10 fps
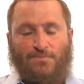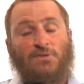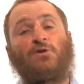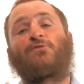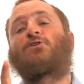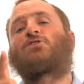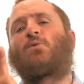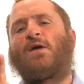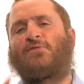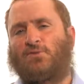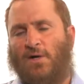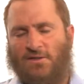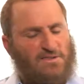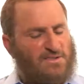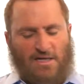So first, the wife is right.
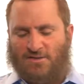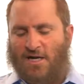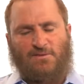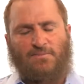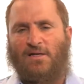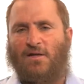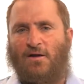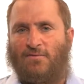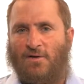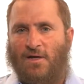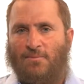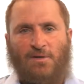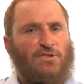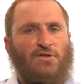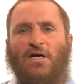It's not time to make love
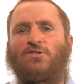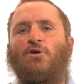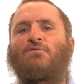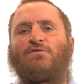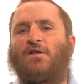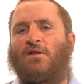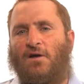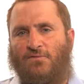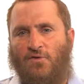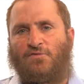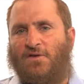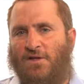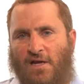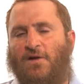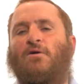because you guys don't feel love. You
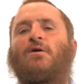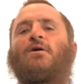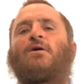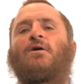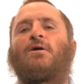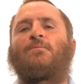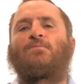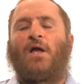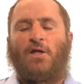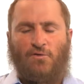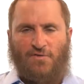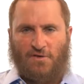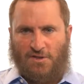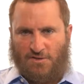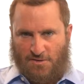feel anger and you feel
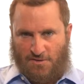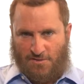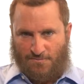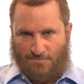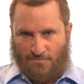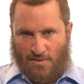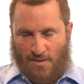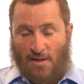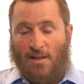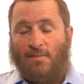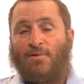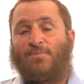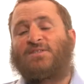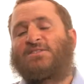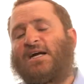distance. But
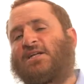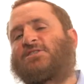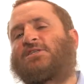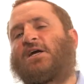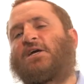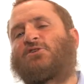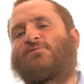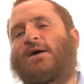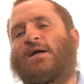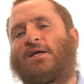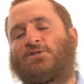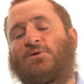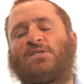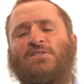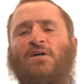the second stage of my answer
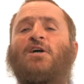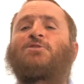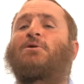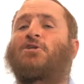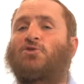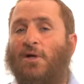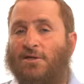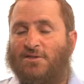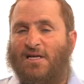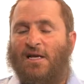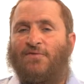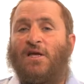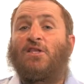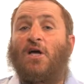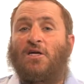is that the husband is right if he
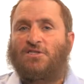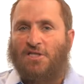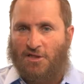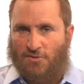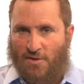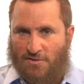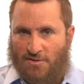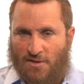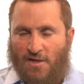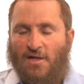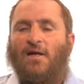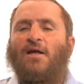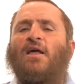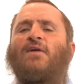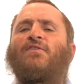does things right.
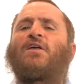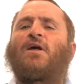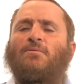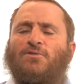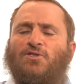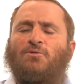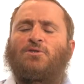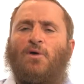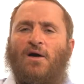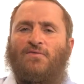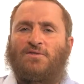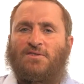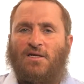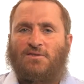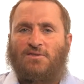If he comes to his wife and
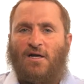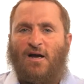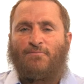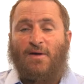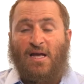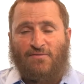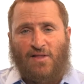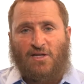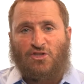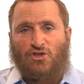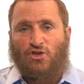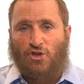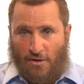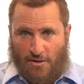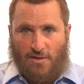says, "I've behaved like a
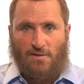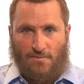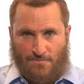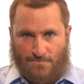jerk.